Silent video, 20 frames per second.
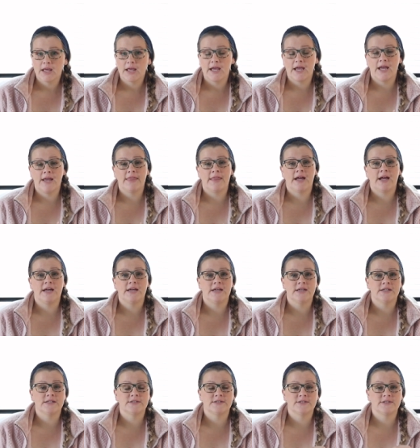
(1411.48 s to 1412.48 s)
And that
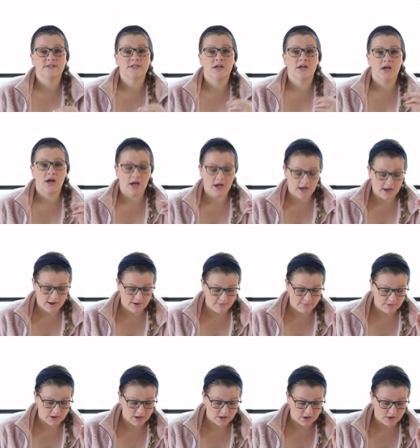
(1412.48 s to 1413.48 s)
is
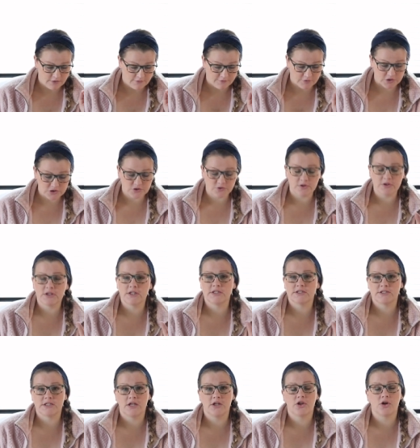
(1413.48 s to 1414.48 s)
1
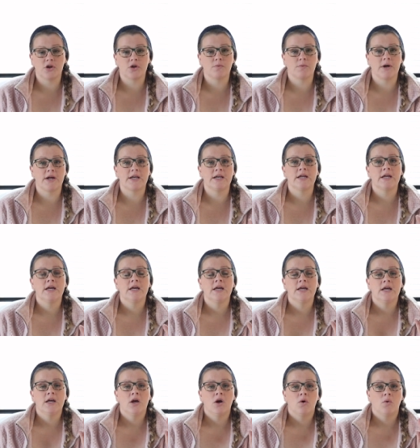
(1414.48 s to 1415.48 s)
Corinthians 10:31,
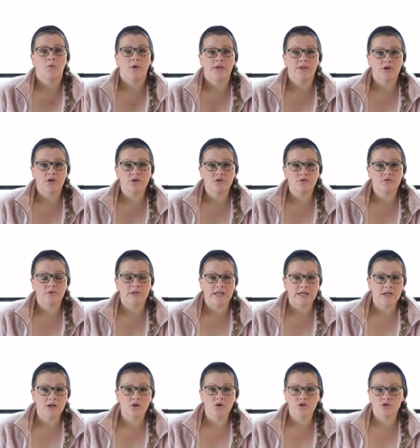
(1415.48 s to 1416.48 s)
whether you
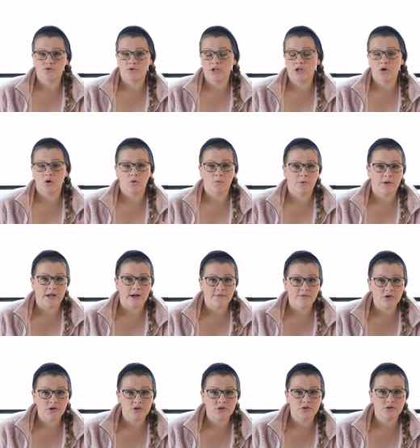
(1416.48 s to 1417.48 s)
eat or drink or
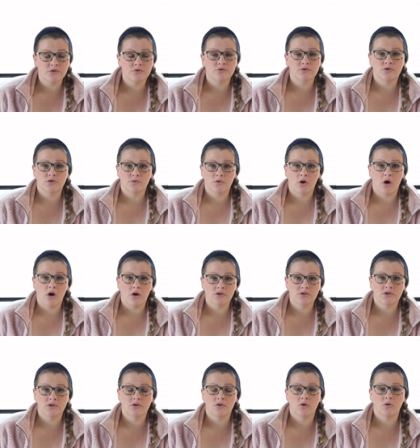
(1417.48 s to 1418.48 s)
whatever you do, do it all
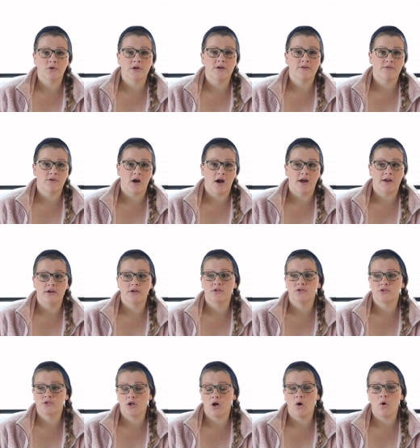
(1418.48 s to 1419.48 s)
to the glory of God.
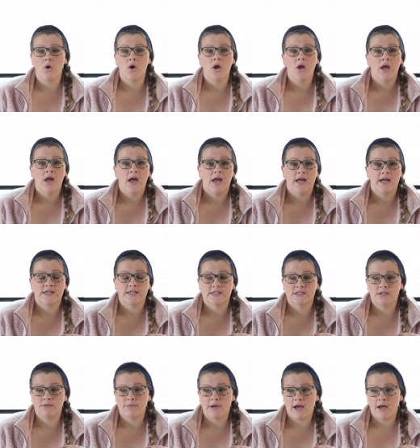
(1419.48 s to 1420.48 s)
So it
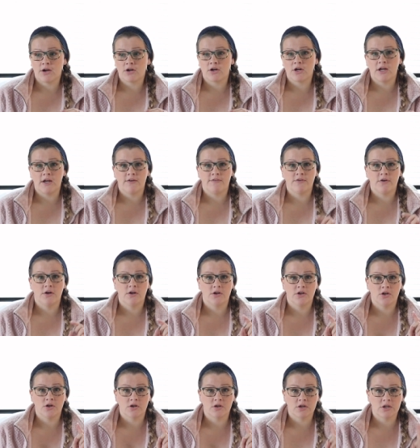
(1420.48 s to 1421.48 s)
doesn't matter if
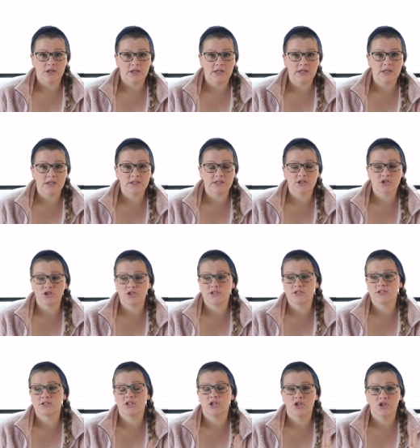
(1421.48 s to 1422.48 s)
you're cleaning
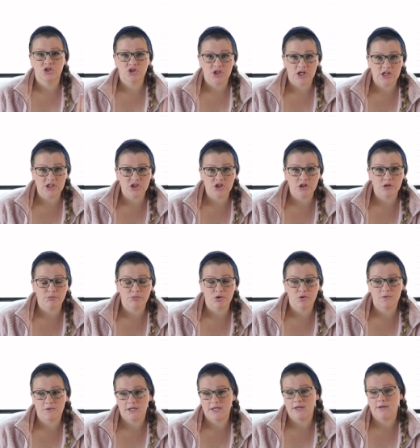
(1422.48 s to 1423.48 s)
dishes, changing a
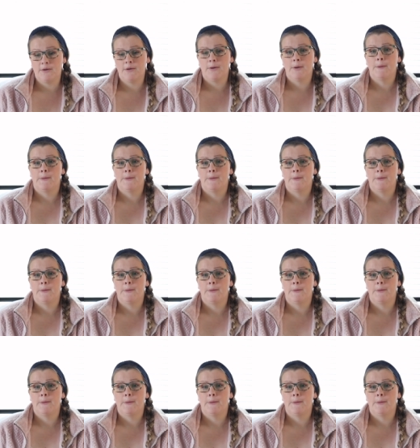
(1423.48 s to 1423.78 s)
booty,